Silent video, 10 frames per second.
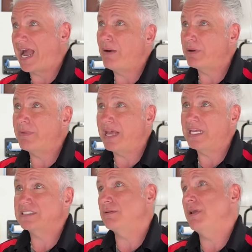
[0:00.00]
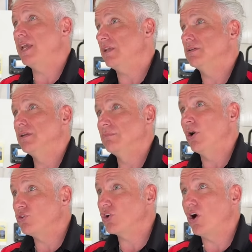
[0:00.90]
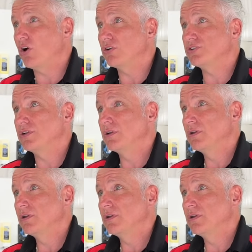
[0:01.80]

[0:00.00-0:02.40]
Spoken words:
would estimate most cars,